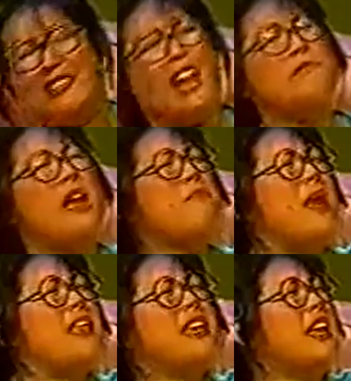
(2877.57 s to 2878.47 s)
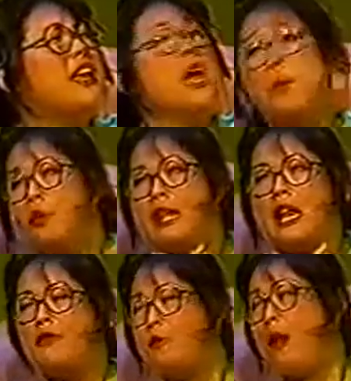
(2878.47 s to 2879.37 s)
inside my belly. But
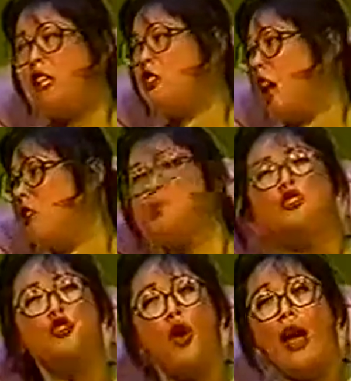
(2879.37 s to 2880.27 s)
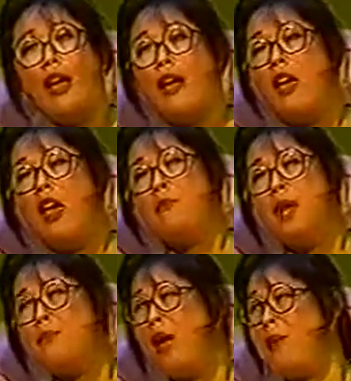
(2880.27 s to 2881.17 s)
then everybody shouts with joy.
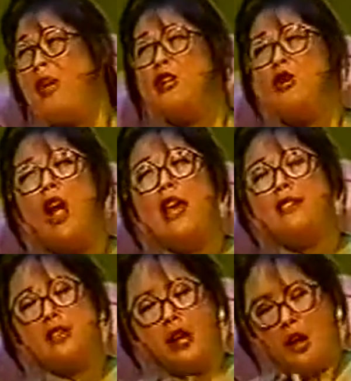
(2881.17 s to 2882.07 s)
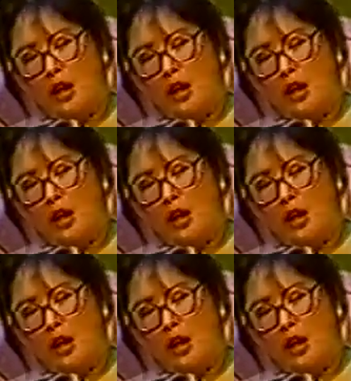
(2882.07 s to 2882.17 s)
My baby cries.